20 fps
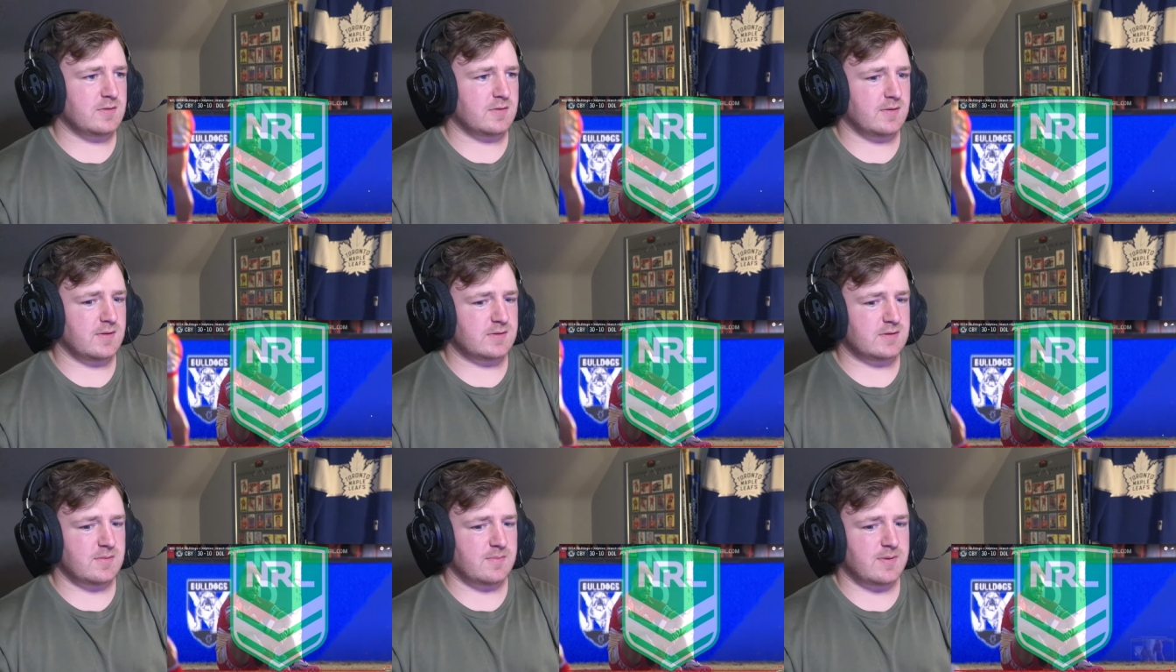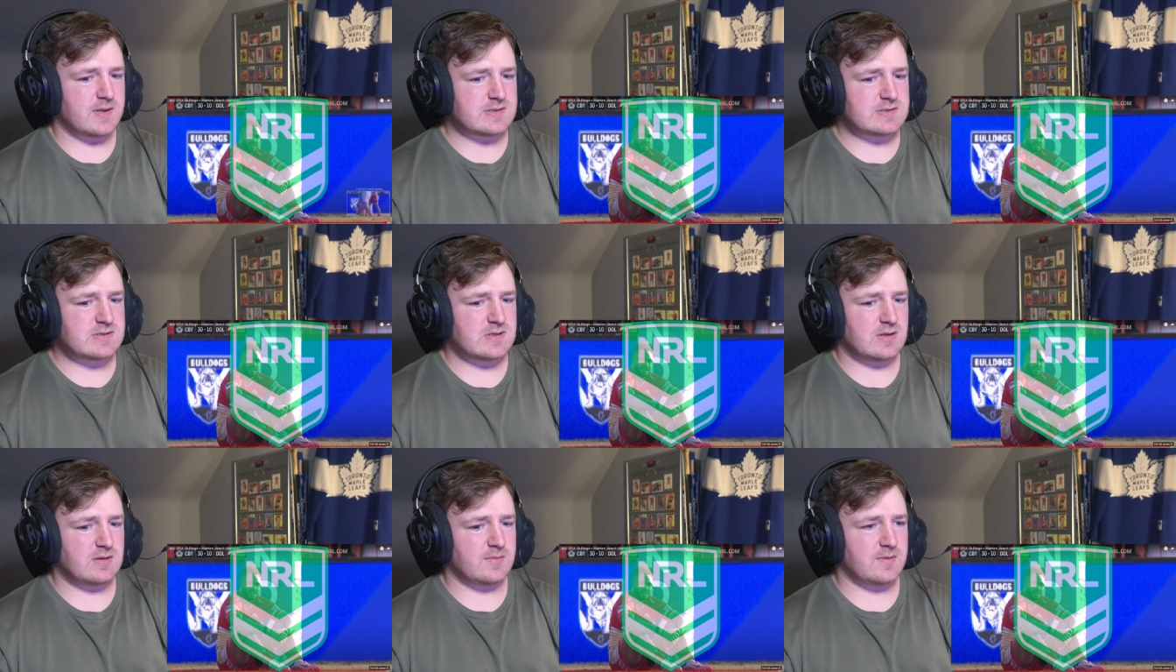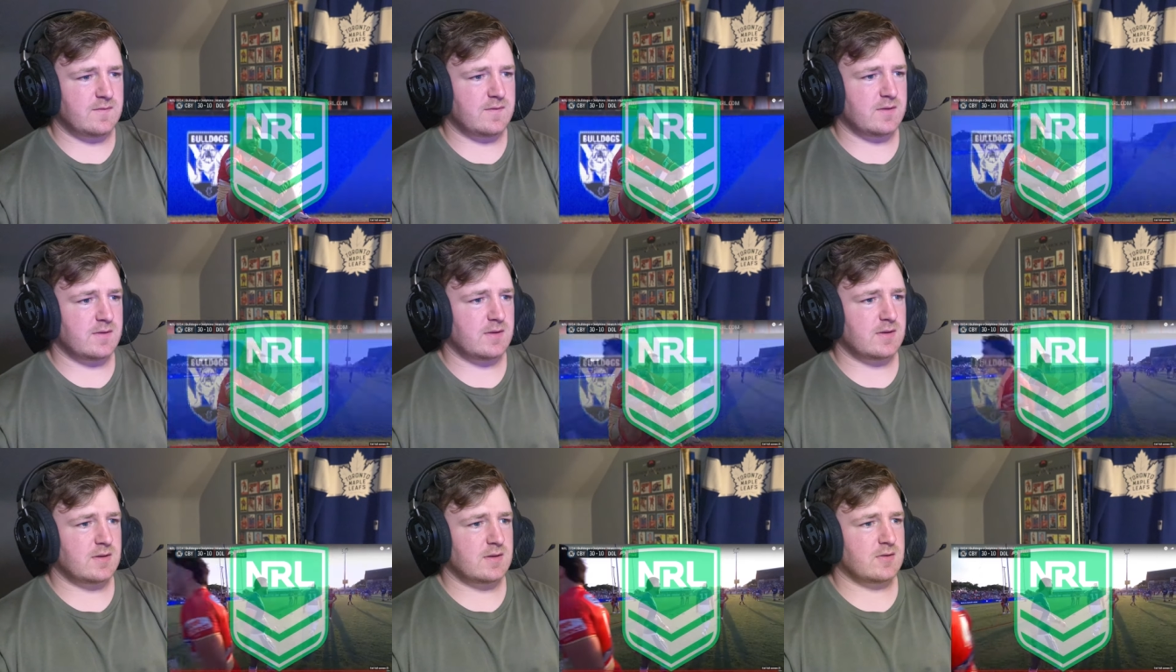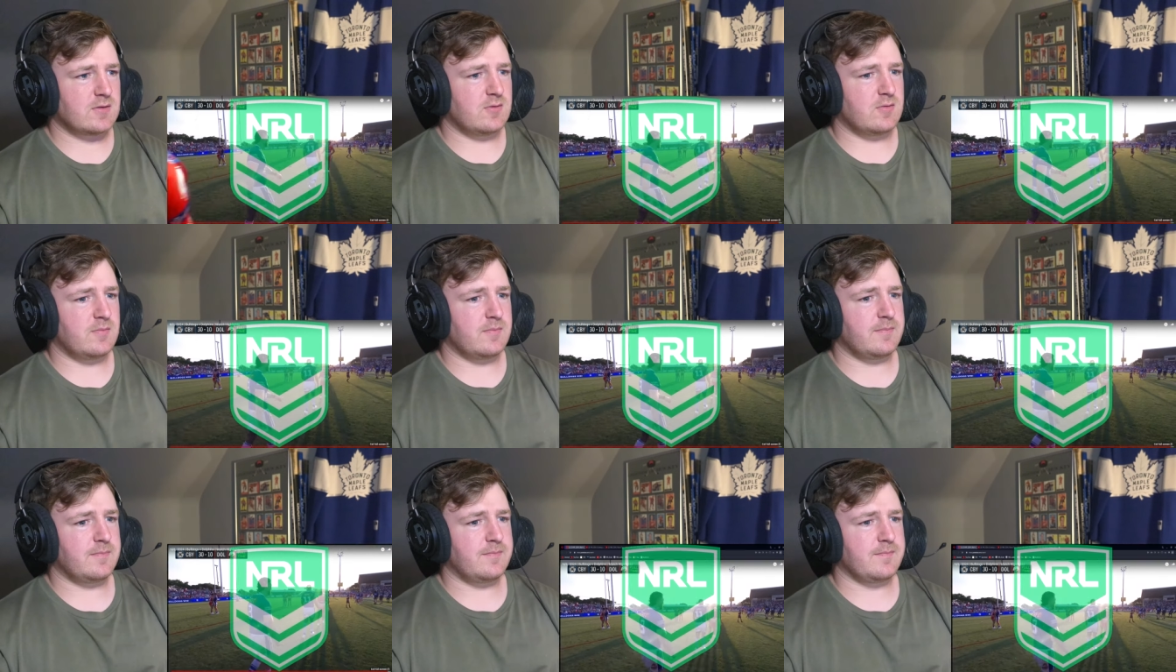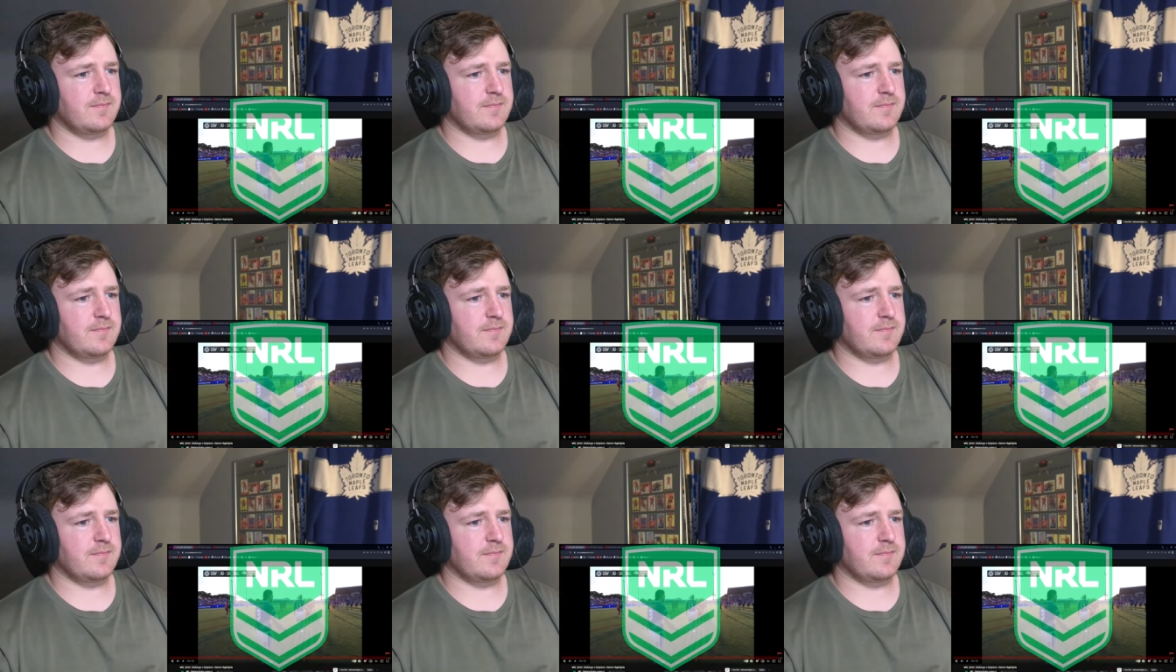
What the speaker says: They're like the best team, I feel like, at home.